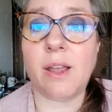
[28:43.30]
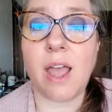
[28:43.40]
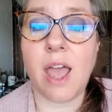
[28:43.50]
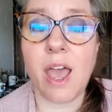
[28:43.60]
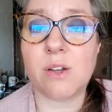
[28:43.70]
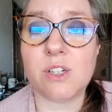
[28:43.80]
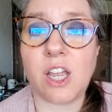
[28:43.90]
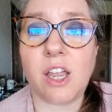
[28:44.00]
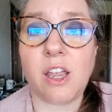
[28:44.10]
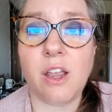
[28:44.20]

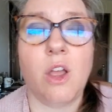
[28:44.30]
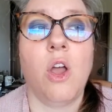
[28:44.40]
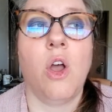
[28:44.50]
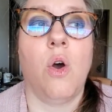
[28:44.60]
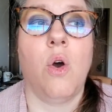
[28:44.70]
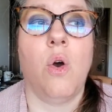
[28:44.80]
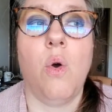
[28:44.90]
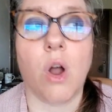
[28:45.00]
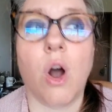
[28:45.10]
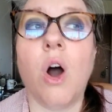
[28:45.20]
energy, or
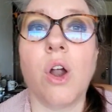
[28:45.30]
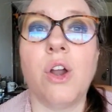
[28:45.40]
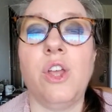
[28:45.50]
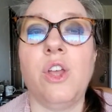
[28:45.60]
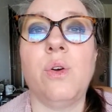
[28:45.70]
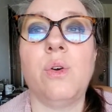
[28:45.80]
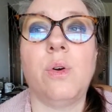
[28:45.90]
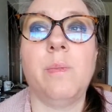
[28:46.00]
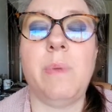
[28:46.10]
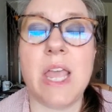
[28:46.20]
are you
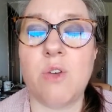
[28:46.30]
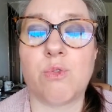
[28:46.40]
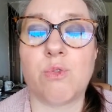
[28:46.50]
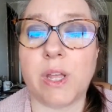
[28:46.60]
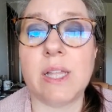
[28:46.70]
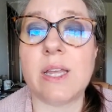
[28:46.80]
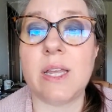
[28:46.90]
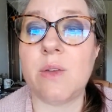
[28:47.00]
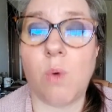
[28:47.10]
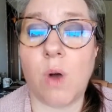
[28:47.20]
being really
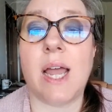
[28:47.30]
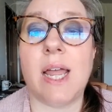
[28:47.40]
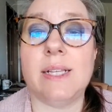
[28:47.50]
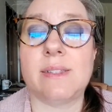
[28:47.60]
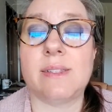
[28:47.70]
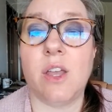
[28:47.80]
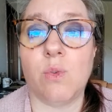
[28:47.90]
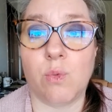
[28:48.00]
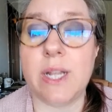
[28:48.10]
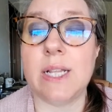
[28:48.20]
wise and
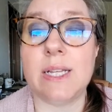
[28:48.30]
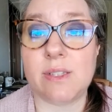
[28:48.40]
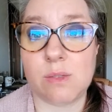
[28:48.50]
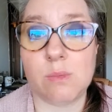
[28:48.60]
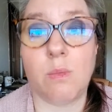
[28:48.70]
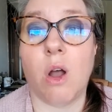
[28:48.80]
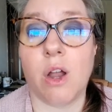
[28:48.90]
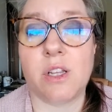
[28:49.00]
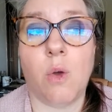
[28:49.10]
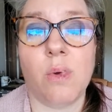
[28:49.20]
really
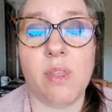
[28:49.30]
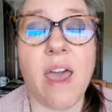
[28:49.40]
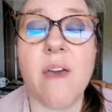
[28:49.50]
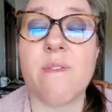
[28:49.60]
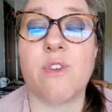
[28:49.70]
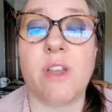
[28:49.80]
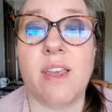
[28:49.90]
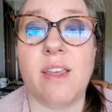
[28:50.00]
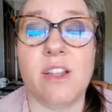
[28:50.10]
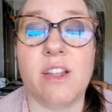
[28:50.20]
smart with
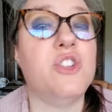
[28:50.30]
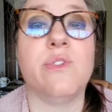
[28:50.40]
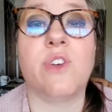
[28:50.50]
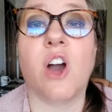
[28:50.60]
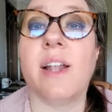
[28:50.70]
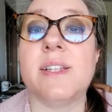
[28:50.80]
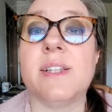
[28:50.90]
everything that you've got?